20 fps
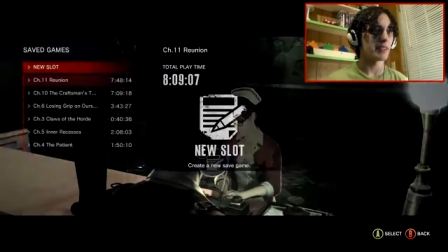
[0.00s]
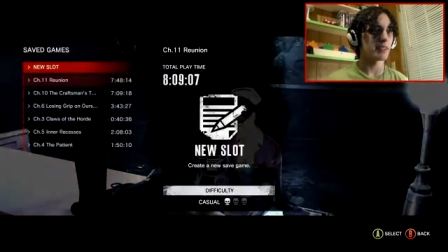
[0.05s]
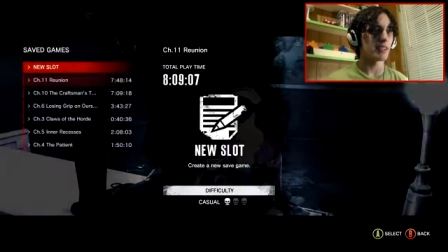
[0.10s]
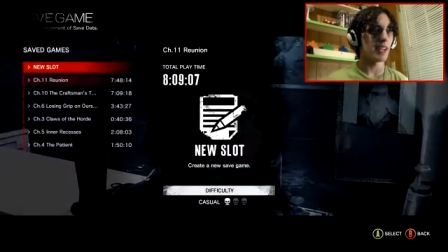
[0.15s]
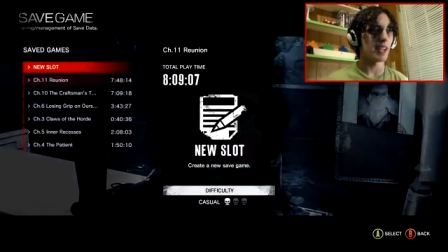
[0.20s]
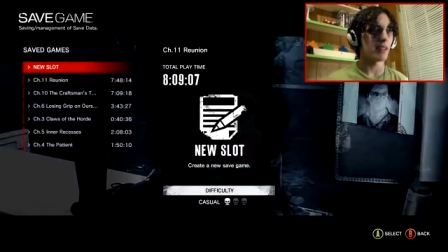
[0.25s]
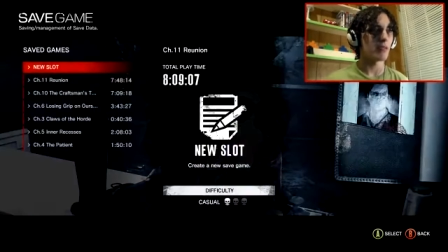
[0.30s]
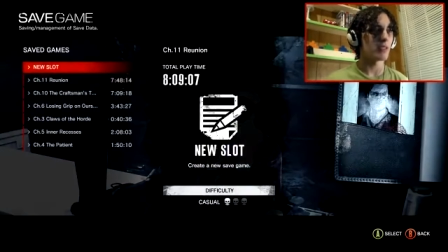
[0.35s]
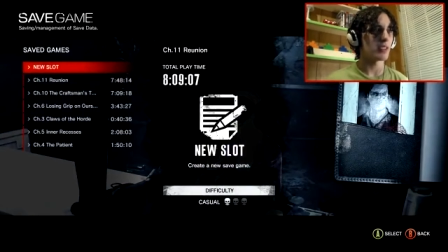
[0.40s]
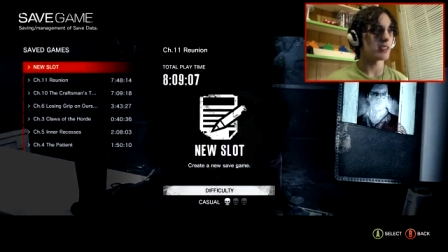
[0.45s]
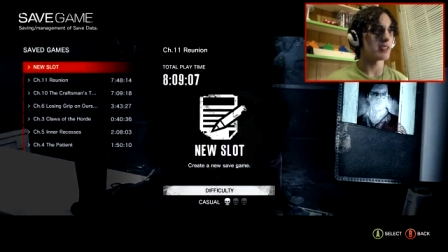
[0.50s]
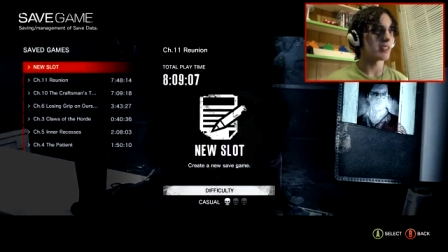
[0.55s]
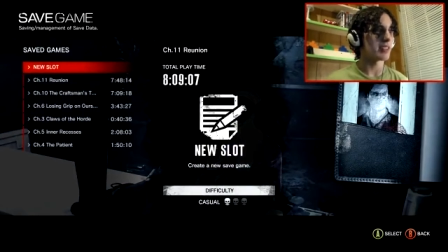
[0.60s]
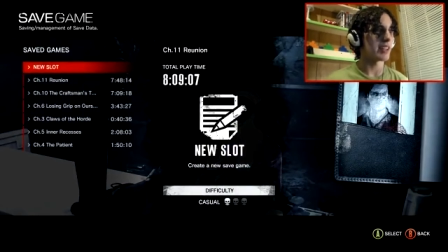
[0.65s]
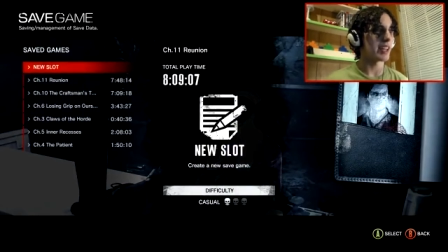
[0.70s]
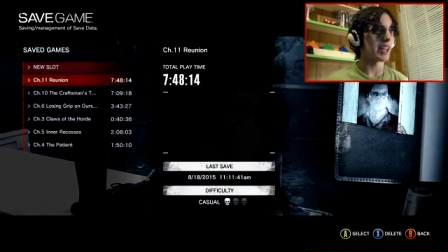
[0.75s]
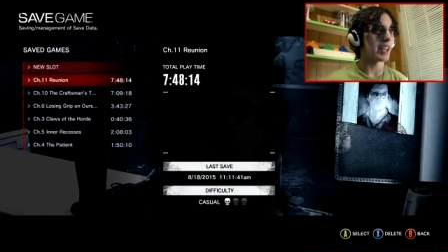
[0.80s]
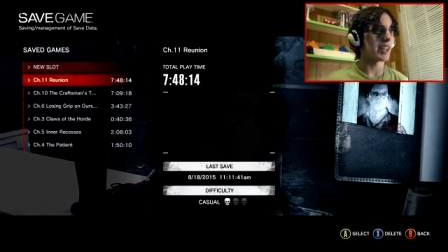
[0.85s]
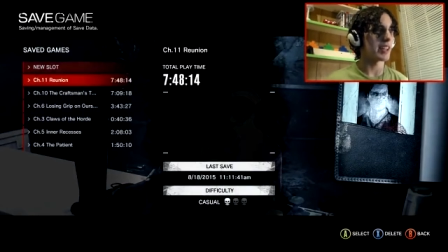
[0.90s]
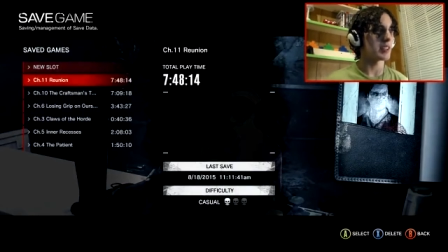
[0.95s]
to save just in
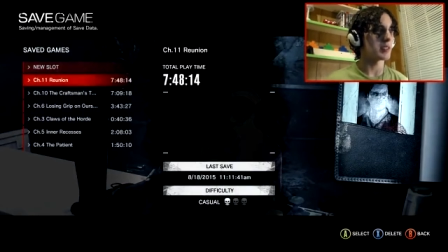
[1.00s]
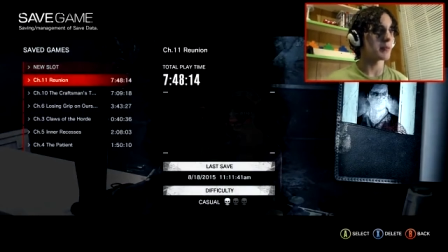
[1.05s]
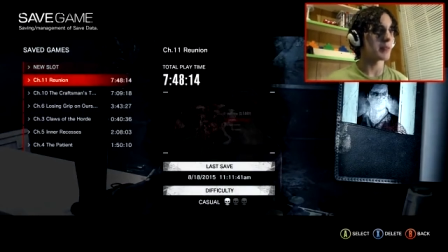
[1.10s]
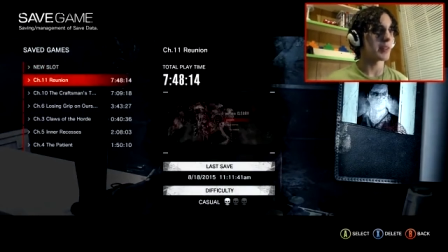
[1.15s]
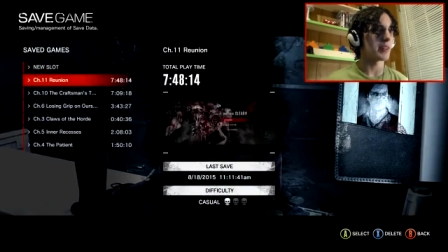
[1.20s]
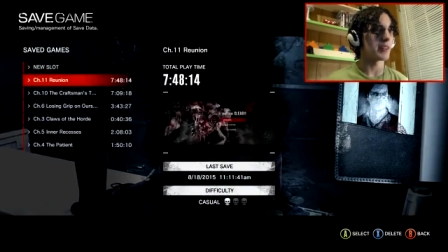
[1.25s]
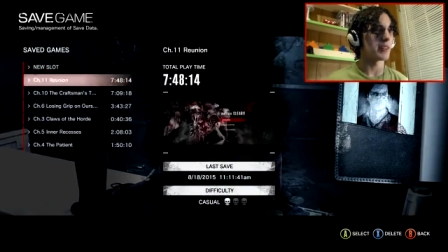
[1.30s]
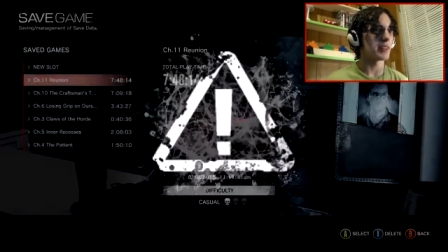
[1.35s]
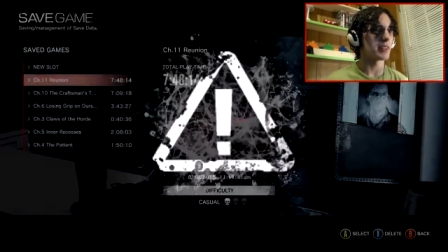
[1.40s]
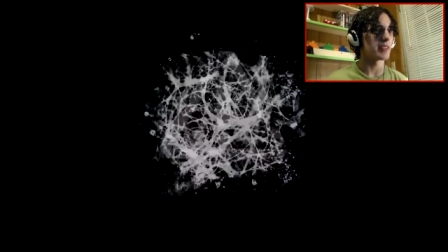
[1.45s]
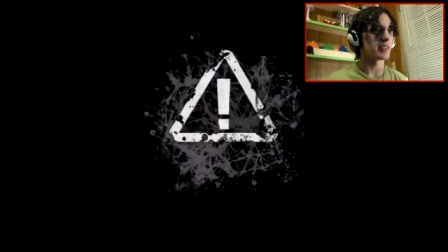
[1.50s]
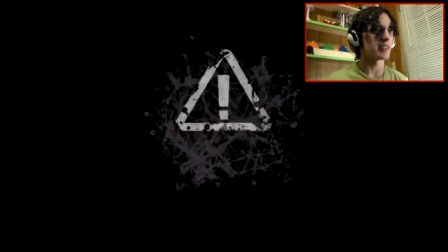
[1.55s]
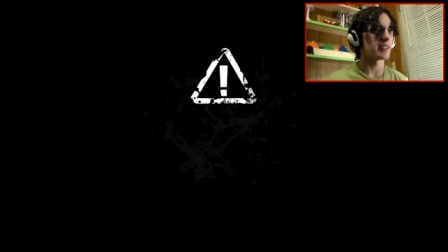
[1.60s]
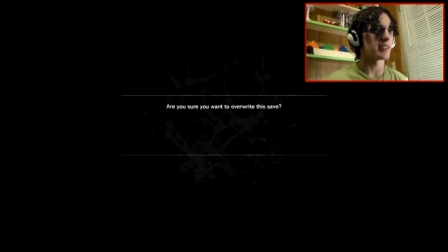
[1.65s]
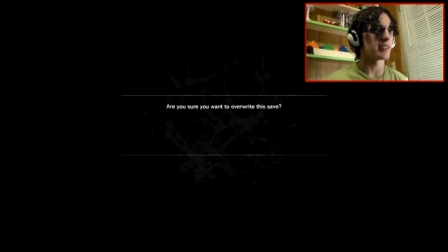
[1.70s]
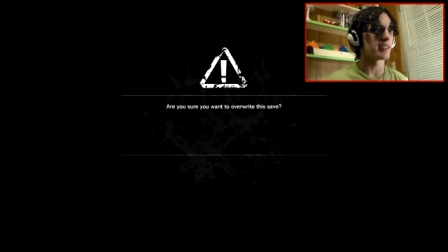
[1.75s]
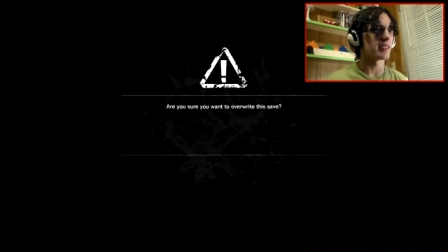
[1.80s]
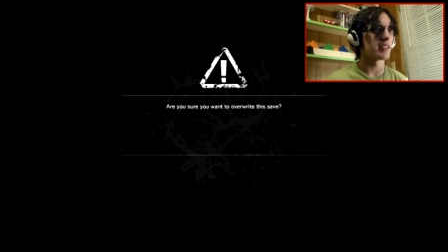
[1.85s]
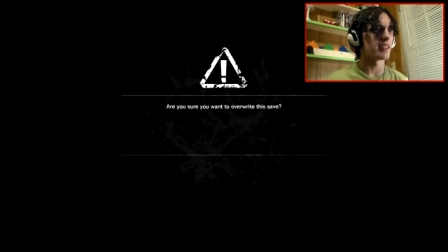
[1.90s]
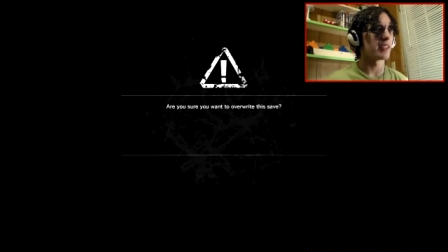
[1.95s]
case
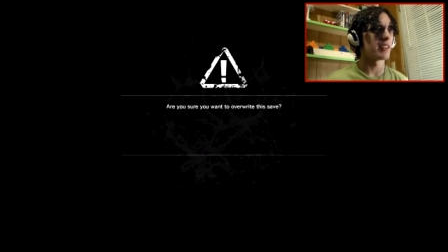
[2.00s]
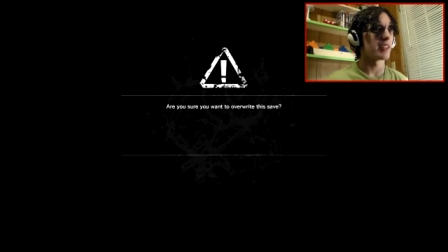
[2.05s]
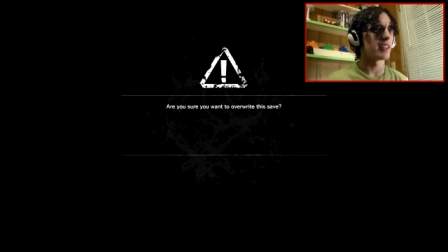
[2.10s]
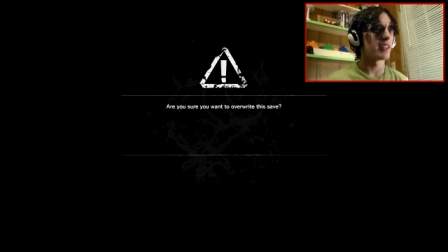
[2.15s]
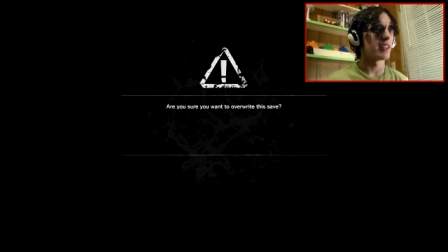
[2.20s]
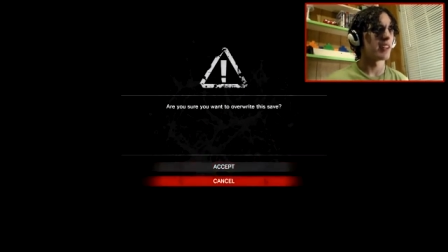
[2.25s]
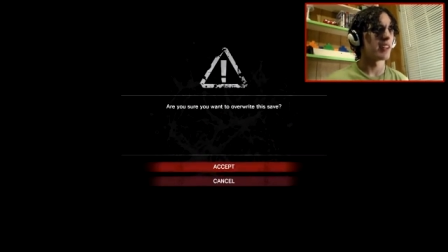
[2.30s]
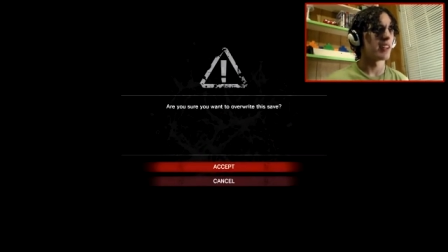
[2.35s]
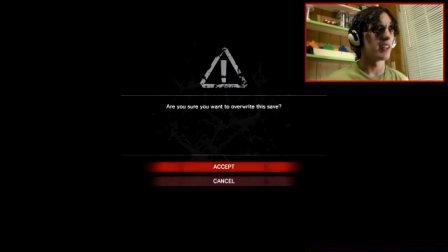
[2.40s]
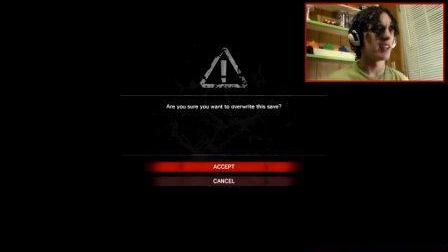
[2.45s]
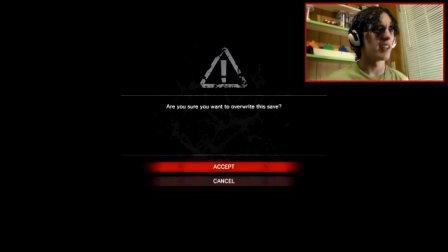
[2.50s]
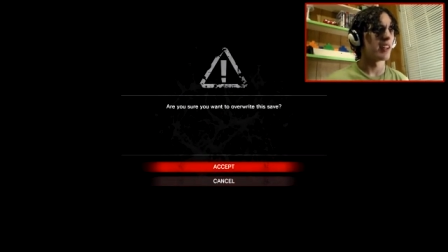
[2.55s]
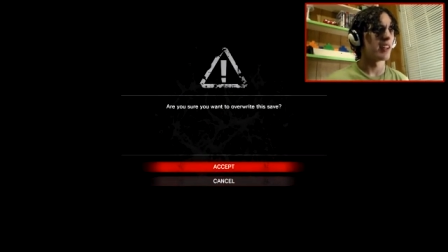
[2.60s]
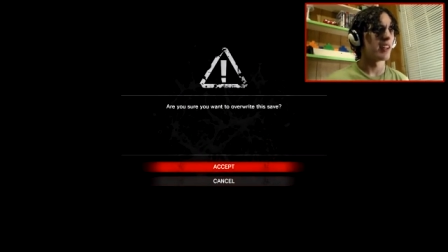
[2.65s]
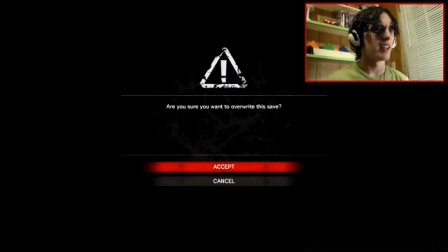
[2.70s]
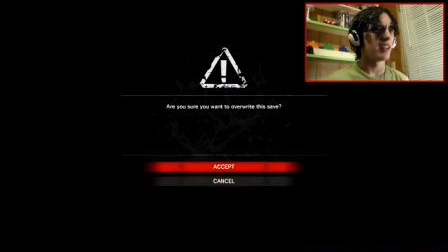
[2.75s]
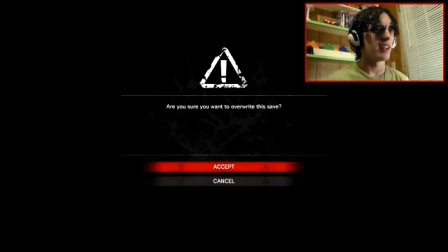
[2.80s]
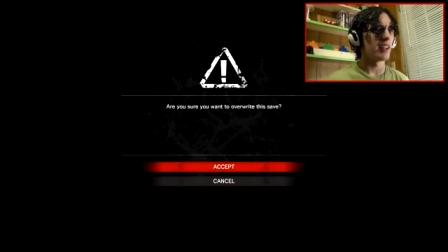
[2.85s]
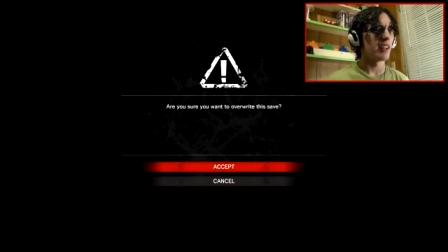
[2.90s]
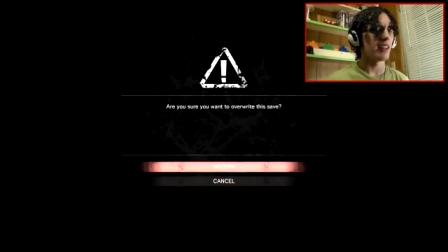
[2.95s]
because...
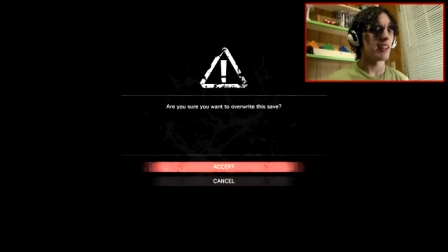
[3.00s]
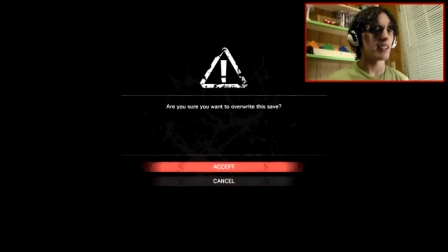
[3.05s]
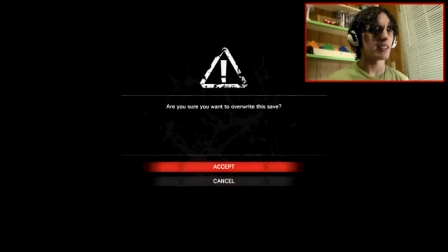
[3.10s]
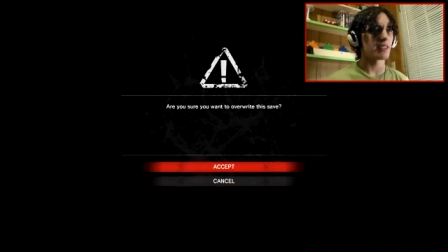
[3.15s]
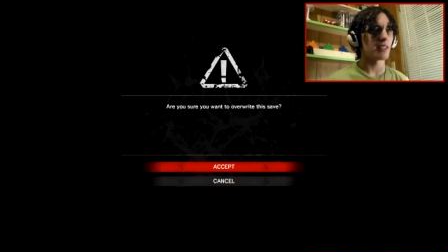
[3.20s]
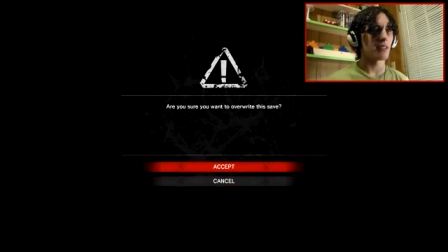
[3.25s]
Like,